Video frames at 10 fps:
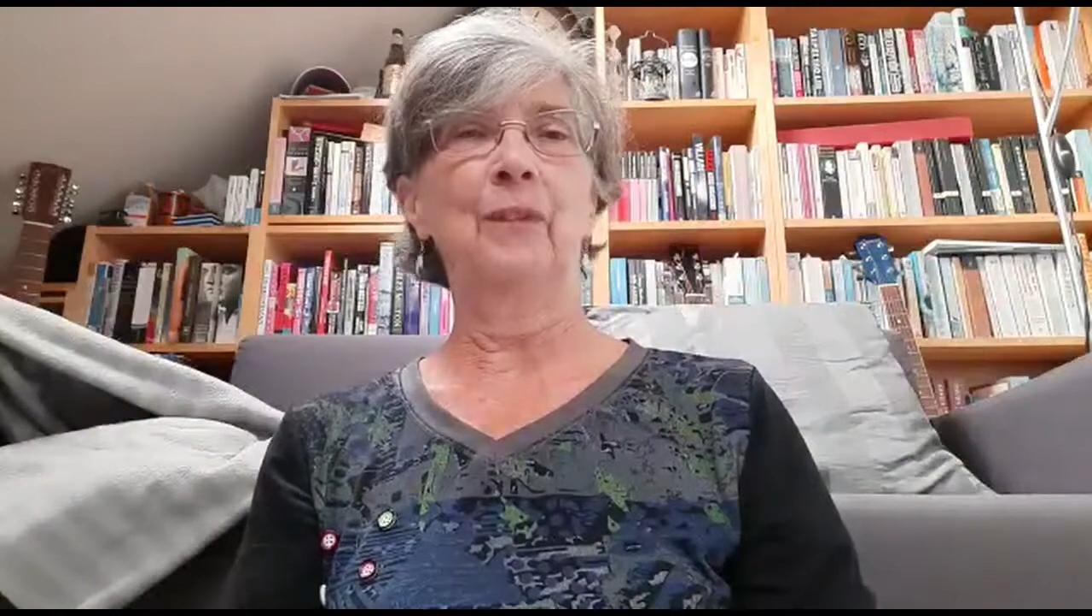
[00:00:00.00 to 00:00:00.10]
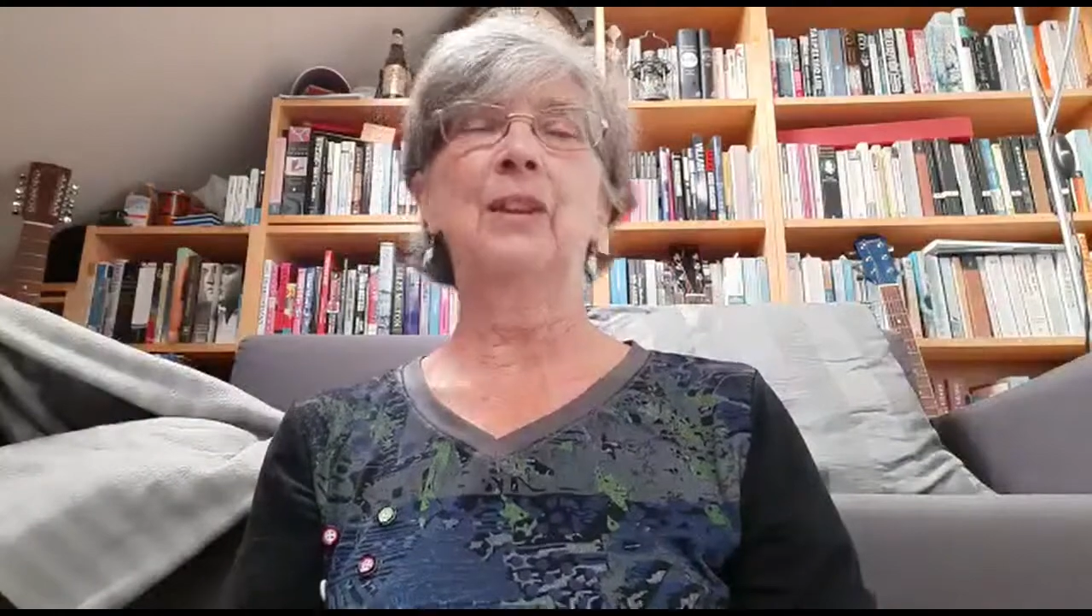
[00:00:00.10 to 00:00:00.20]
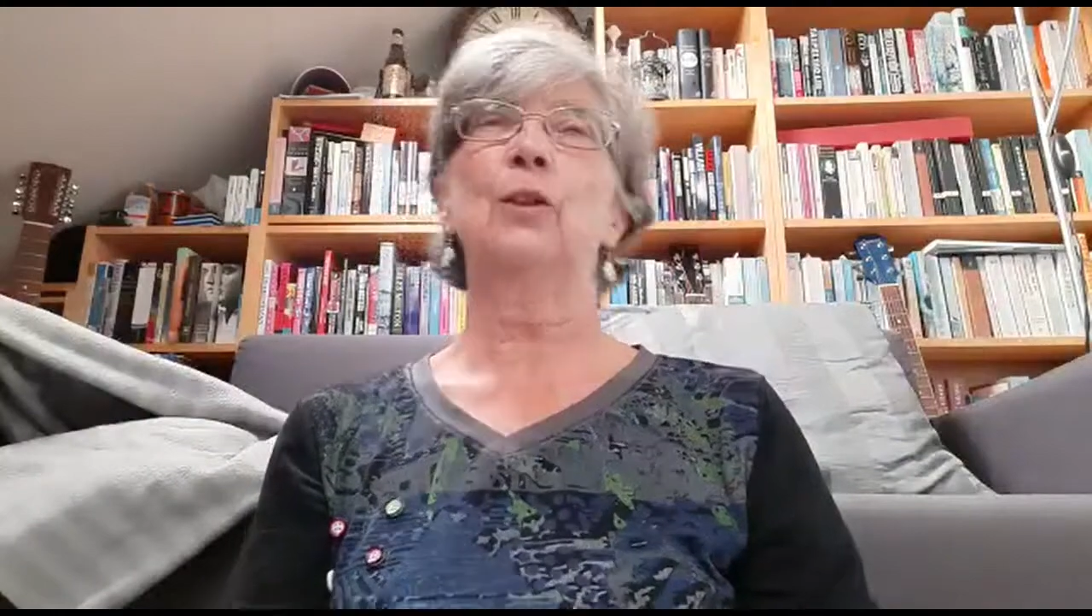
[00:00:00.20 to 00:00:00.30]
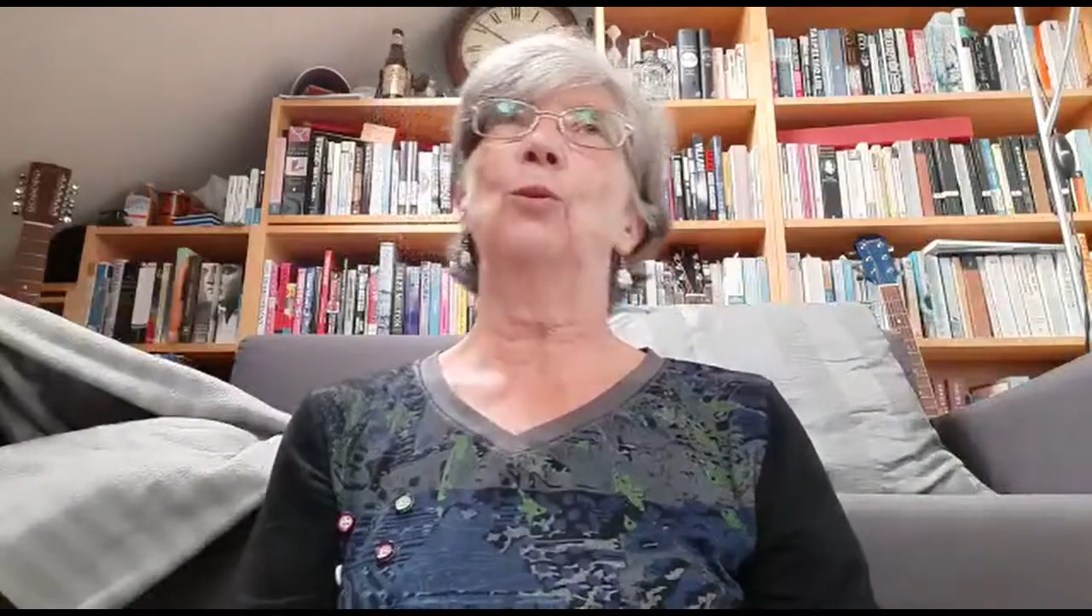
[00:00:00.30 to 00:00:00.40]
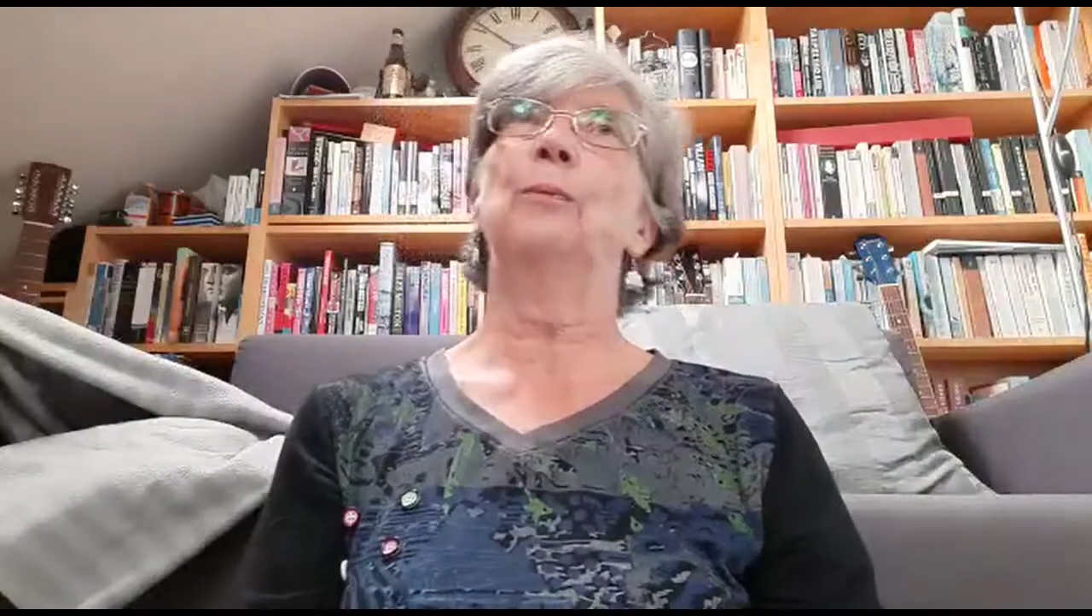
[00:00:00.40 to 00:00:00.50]

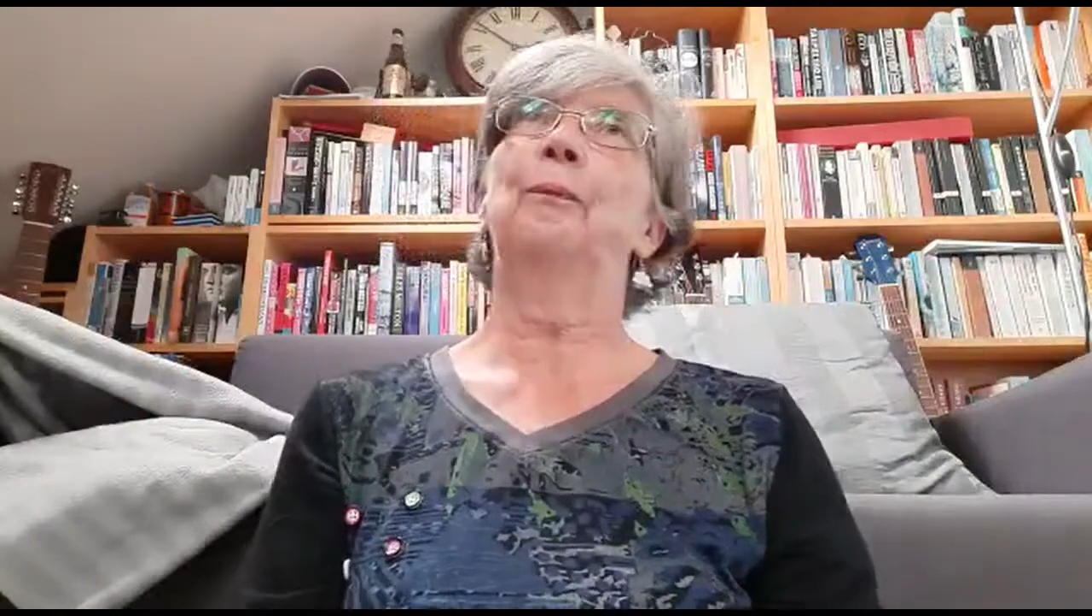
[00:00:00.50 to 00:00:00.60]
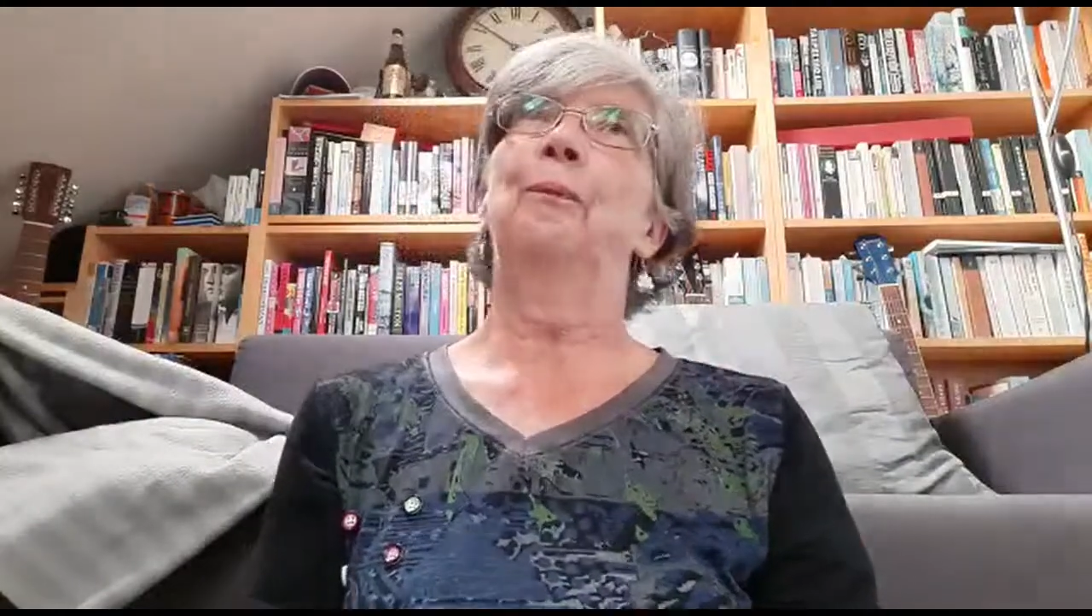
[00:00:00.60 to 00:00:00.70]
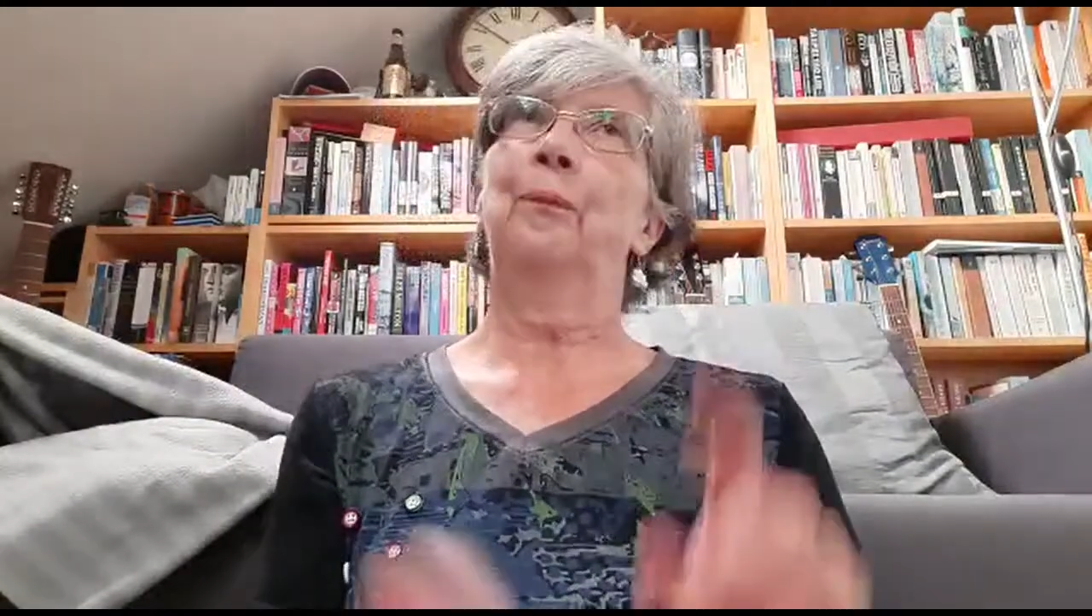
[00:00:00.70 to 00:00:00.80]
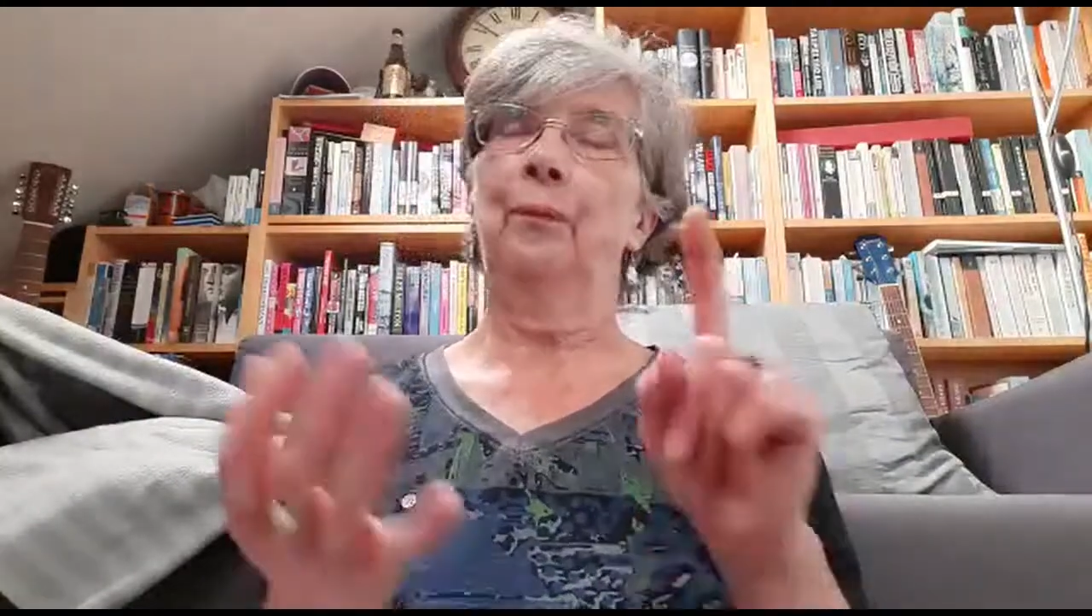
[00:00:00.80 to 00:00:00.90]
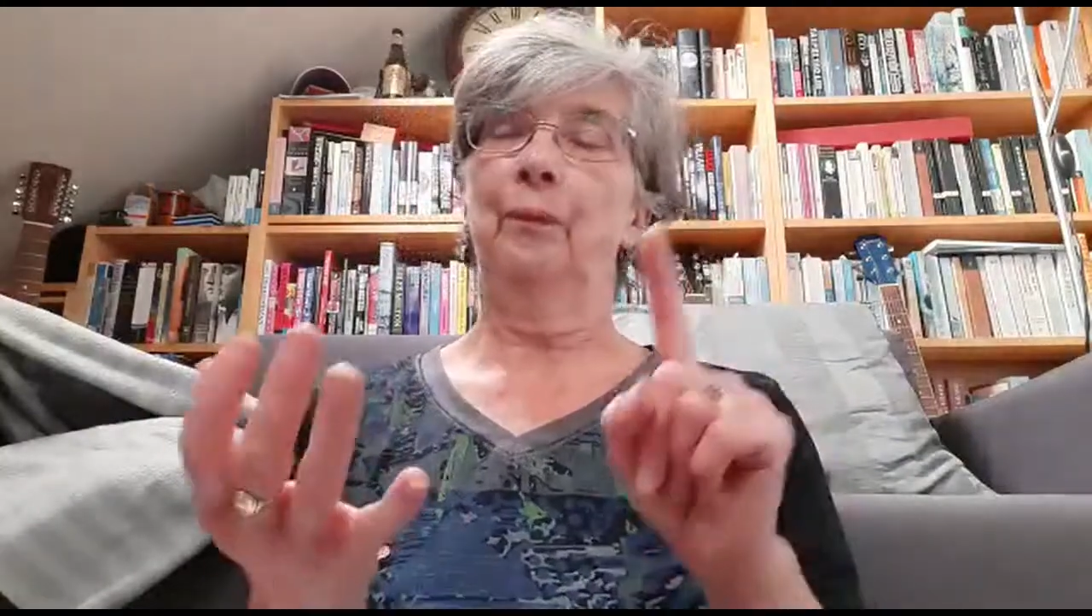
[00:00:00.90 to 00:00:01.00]
So,
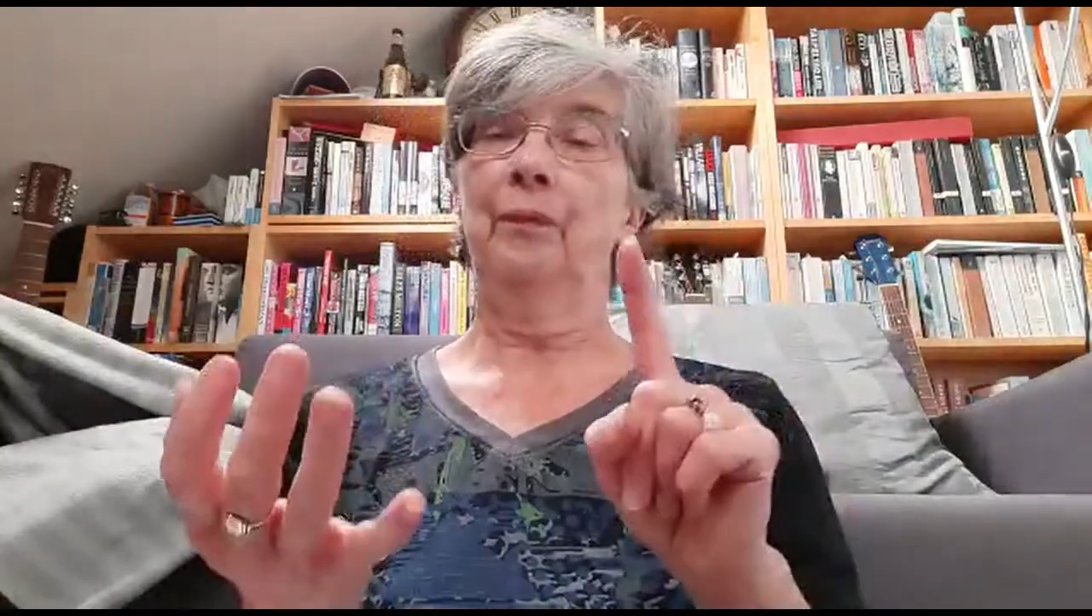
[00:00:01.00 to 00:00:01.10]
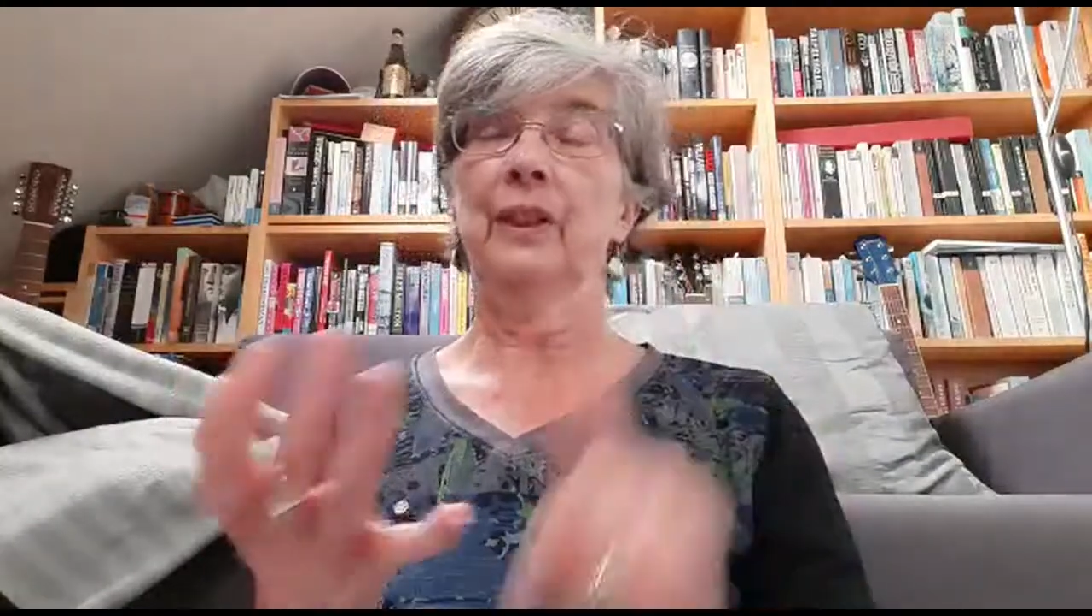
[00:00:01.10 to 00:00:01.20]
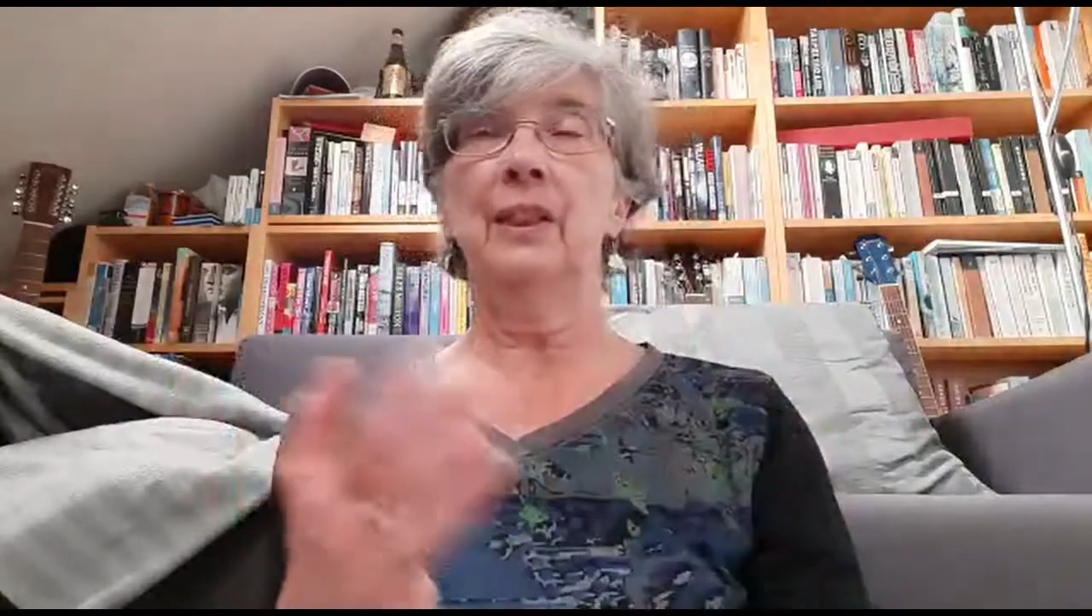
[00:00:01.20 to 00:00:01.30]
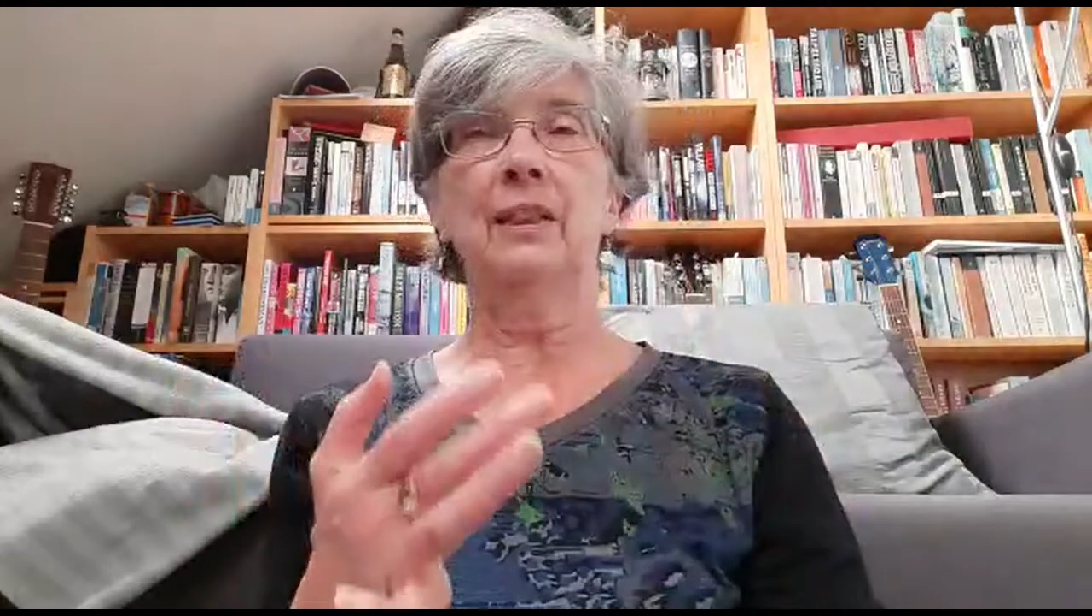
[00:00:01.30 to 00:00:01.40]
didn't